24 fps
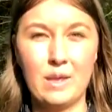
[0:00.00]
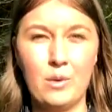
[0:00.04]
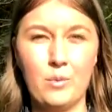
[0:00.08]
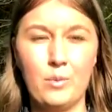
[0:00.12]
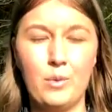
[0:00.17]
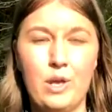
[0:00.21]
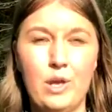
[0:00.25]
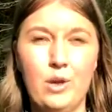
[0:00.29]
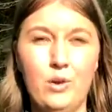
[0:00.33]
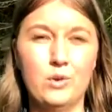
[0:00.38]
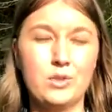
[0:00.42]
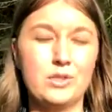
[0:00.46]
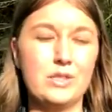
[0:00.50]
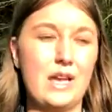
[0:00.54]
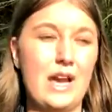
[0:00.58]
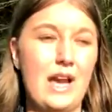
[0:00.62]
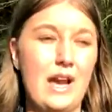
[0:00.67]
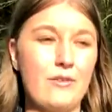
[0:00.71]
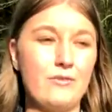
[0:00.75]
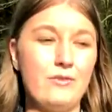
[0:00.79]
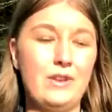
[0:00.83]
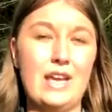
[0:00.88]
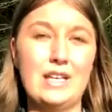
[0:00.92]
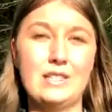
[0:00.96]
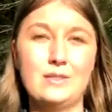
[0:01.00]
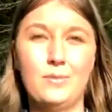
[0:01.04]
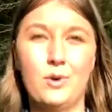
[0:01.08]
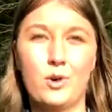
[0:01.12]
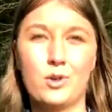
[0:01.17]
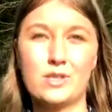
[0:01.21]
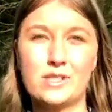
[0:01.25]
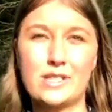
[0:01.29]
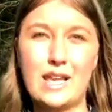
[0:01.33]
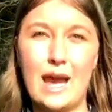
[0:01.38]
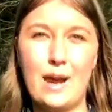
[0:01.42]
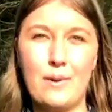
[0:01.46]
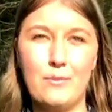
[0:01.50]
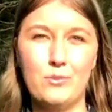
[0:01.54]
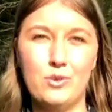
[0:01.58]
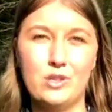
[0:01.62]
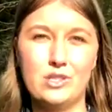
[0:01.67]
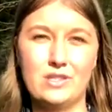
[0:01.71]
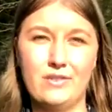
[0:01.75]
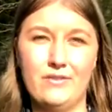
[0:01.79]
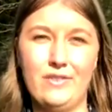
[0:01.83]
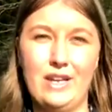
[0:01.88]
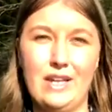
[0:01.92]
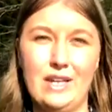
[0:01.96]
We also have nest box cameras
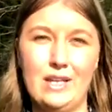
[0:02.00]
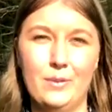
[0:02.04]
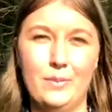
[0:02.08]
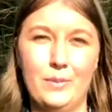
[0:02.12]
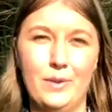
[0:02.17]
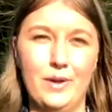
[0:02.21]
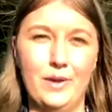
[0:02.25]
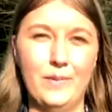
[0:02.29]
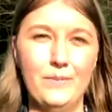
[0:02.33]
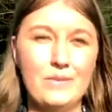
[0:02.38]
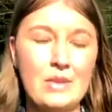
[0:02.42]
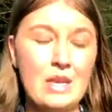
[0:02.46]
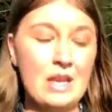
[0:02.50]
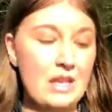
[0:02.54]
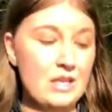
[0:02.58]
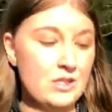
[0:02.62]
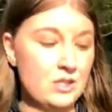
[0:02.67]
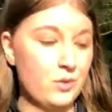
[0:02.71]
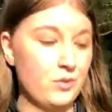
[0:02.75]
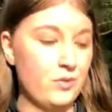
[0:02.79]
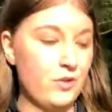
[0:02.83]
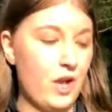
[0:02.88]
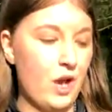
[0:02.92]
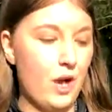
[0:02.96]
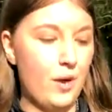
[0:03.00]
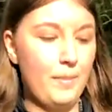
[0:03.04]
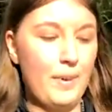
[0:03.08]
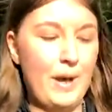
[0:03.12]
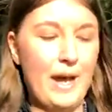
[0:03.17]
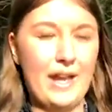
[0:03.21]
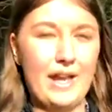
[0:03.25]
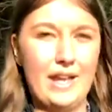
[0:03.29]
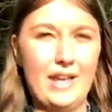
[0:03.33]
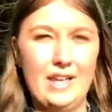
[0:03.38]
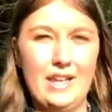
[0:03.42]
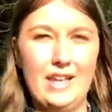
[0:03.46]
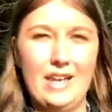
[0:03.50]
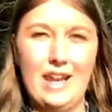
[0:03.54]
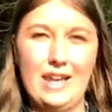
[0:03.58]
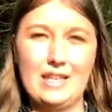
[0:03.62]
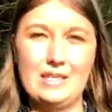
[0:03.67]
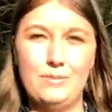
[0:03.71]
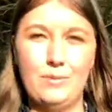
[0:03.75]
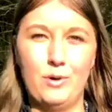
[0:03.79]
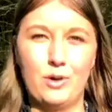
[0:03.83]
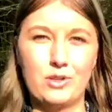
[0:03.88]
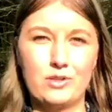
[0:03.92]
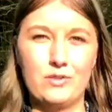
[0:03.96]
available, so if you are buying a
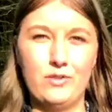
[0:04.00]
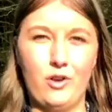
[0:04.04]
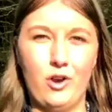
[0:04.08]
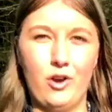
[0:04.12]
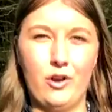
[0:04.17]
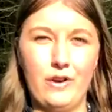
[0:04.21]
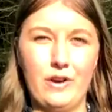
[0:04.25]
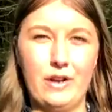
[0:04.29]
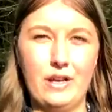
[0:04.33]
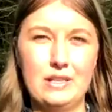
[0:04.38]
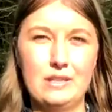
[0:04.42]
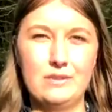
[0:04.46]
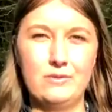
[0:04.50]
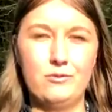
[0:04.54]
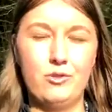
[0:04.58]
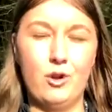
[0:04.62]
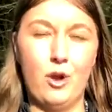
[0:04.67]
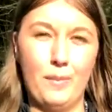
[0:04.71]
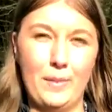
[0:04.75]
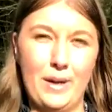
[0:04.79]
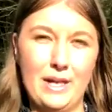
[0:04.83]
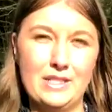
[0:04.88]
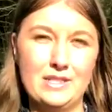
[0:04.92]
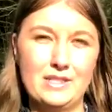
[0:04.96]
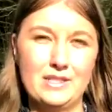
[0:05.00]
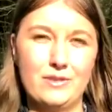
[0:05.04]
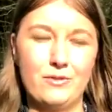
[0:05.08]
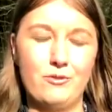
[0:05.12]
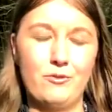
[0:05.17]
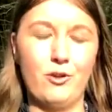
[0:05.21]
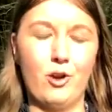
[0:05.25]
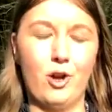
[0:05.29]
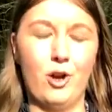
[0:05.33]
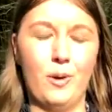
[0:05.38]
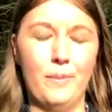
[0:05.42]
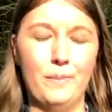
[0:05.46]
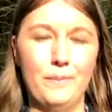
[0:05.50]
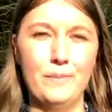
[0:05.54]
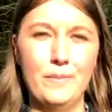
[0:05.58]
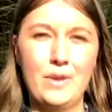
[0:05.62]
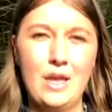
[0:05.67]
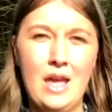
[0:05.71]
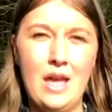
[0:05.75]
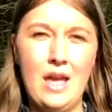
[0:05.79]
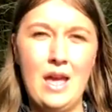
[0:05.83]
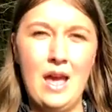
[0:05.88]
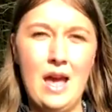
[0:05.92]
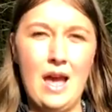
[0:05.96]
nest box from us
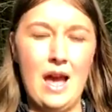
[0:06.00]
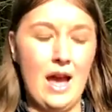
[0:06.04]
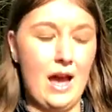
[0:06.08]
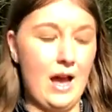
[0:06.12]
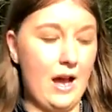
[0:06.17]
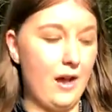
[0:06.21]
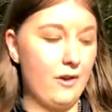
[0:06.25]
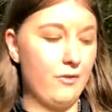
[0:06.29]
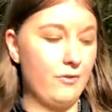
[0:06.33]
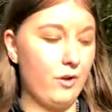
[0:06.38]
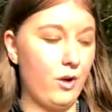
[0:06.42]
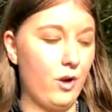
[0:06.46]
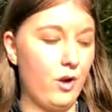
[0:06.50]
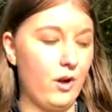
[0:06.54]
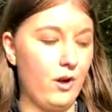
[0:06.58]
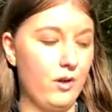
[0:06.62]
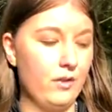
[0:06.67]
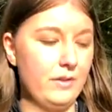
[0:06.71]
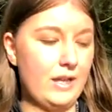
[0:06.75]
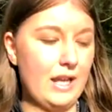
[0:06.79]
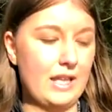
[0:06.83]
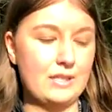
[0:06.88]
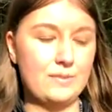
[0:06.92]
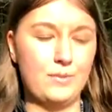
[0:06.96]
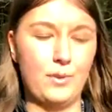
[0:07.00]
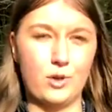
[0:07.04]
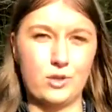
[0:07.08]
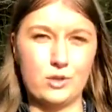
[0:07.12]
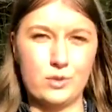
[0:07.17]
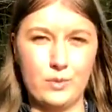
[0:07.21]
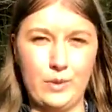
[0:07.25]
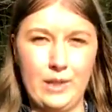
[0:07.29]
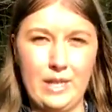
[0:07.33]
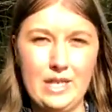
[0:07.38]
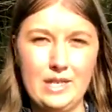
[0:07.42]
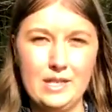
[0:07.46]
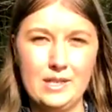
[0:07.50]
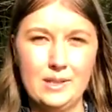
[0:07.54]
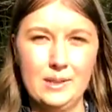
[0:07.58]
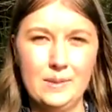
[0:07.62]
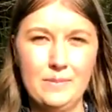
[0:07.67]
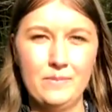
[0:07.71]
for Nest Box Week,